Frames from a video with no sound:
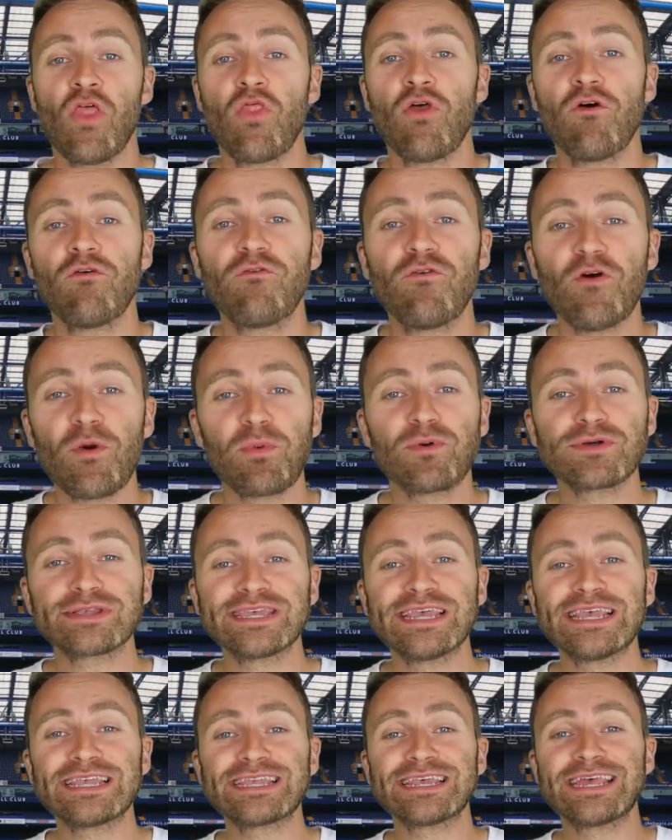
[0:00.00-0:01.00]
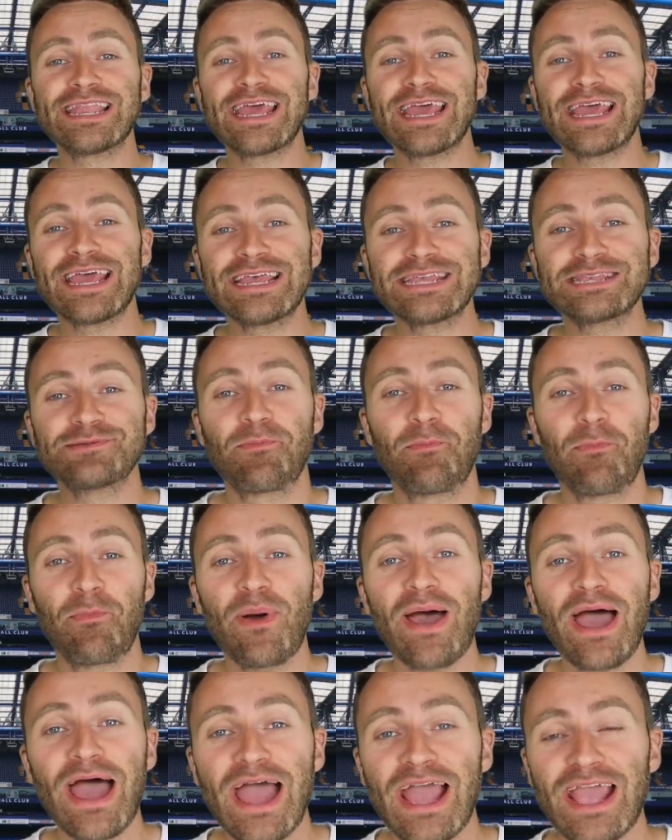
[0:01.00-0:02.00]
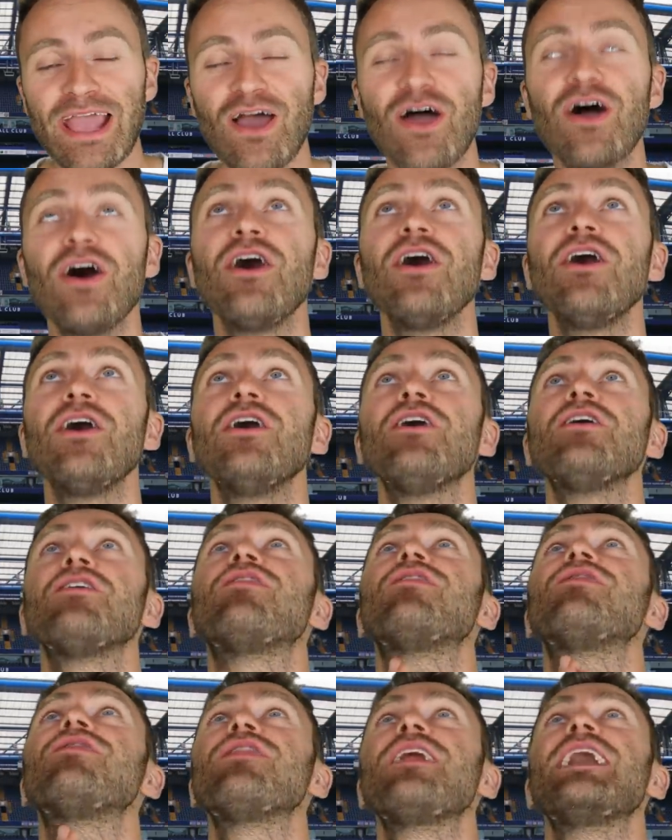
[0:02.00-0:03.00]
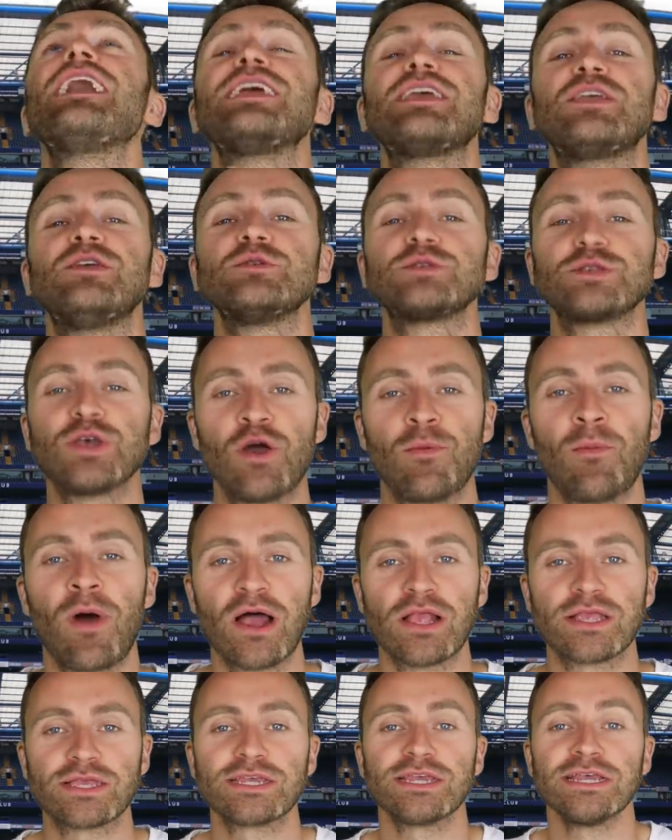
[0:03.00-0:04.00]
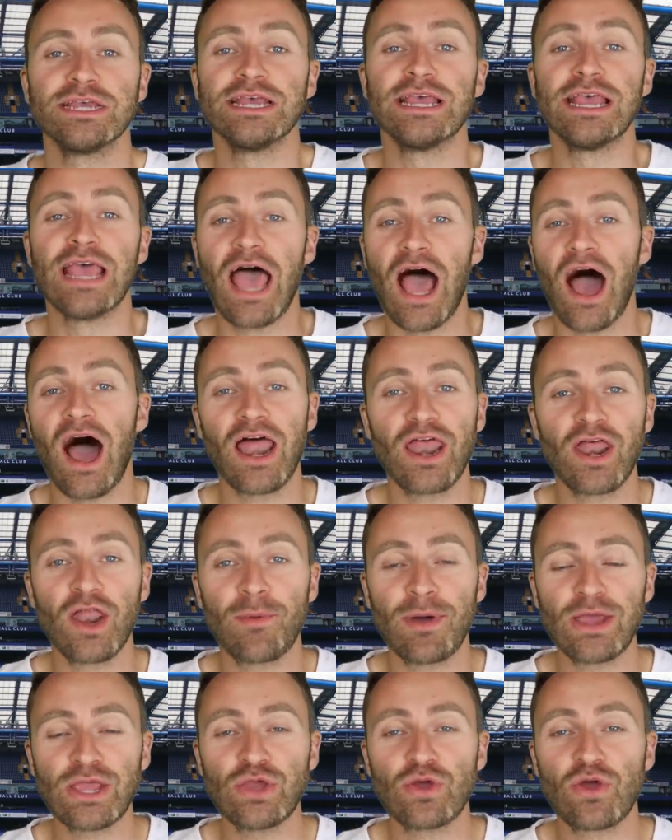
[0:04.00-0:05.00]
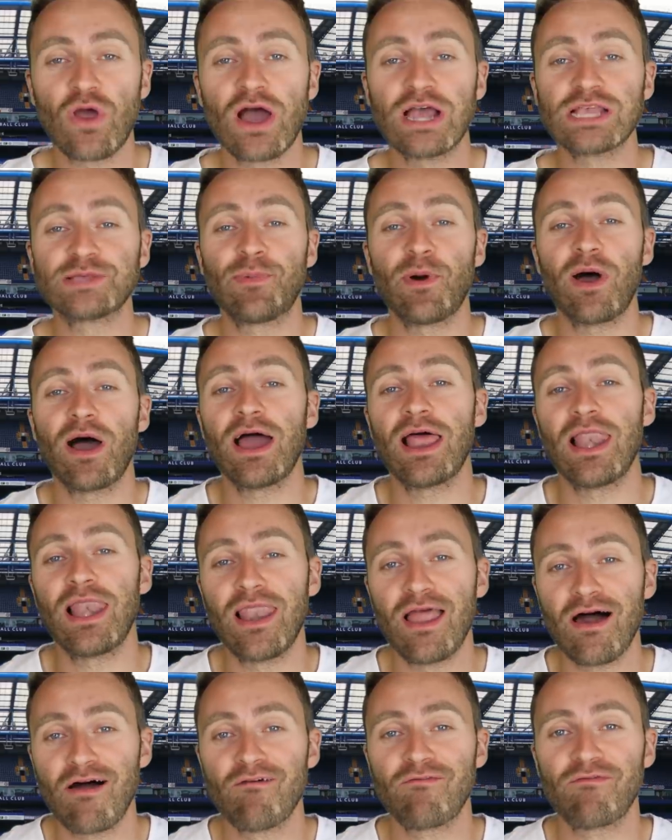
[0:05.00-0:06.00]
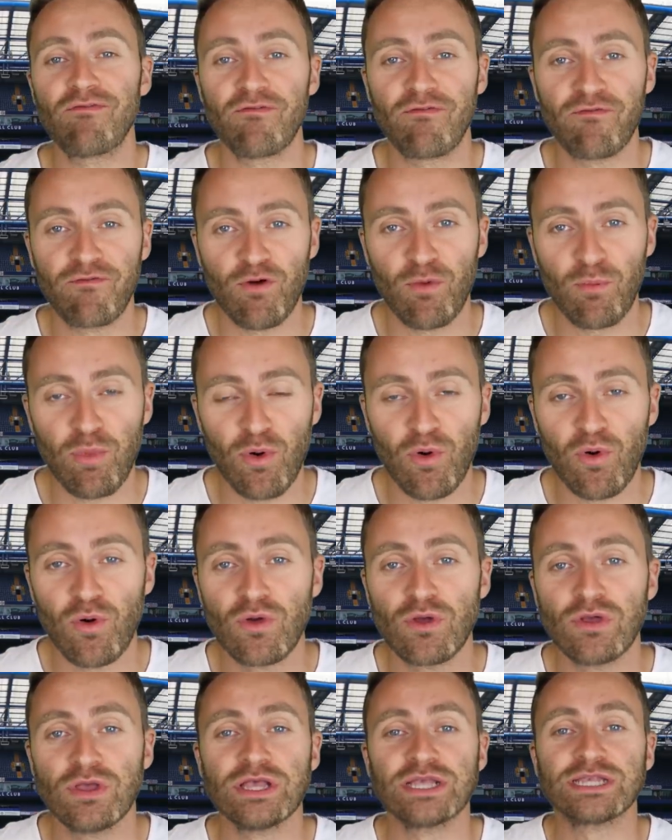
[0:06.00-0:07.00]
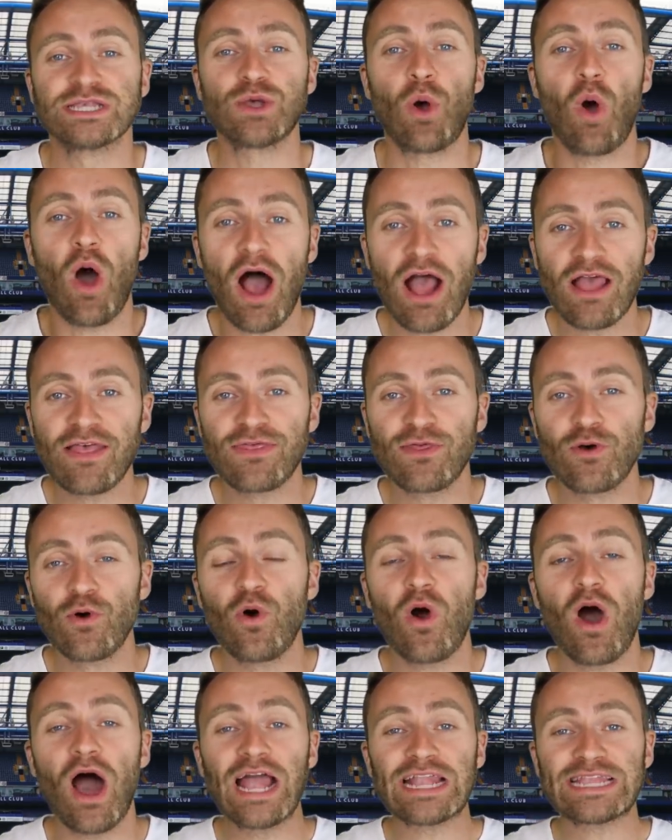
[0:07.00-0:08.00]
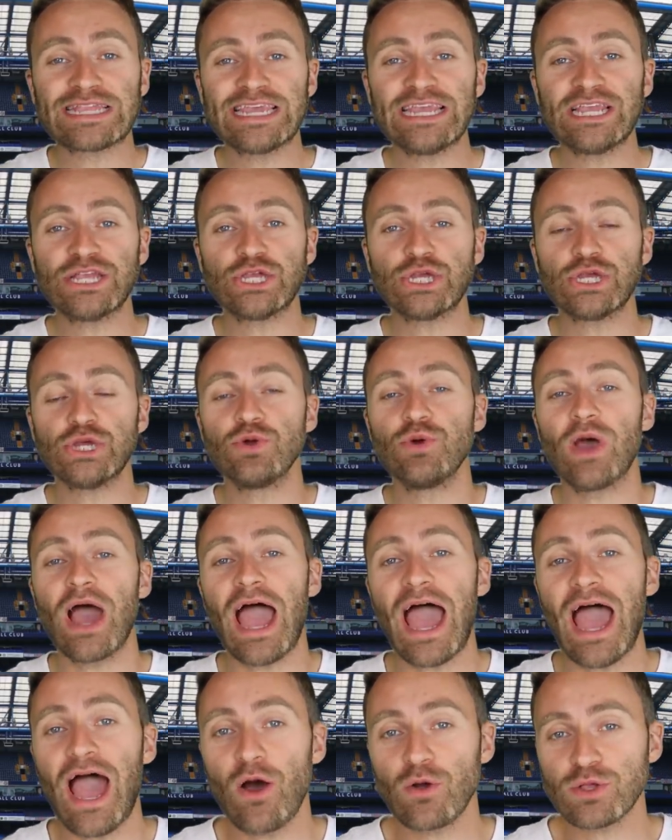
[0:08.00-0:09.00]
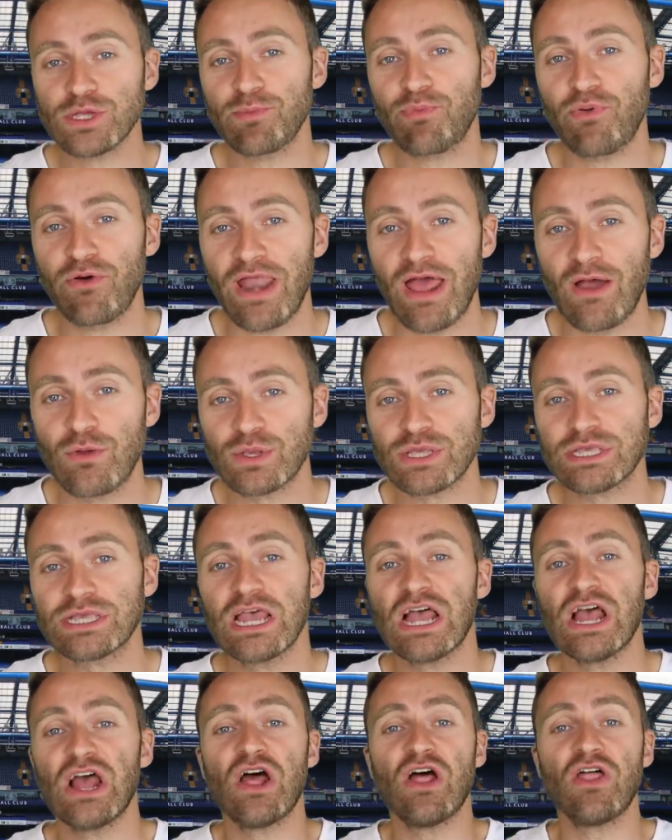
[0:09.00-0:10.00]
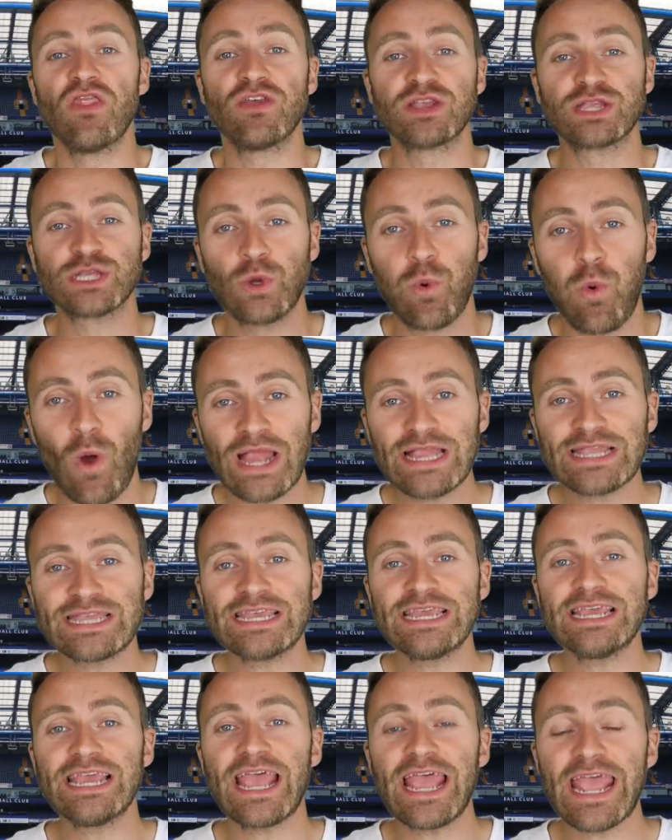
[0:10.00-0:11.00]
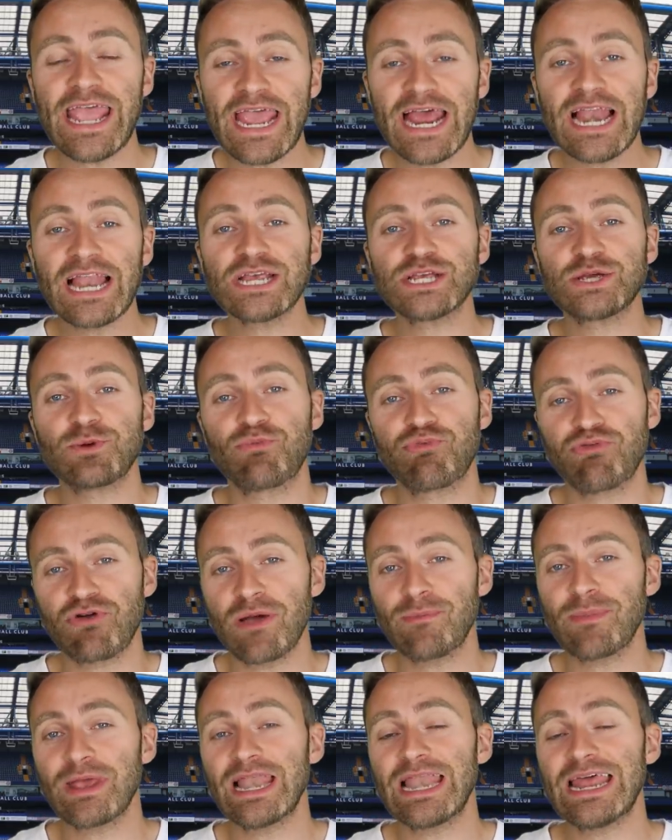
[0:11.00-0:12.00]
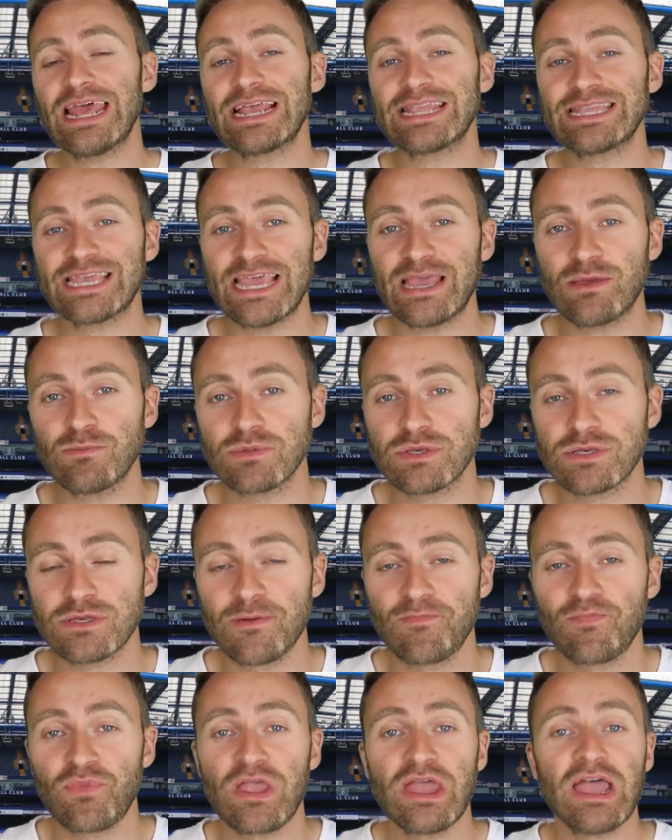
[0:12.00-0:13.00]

The football season is back. Oh, thank you so much. I don't know about you guys, but I love football. So I thought I'd teach you how to pronounce the 20 English Premier League teams,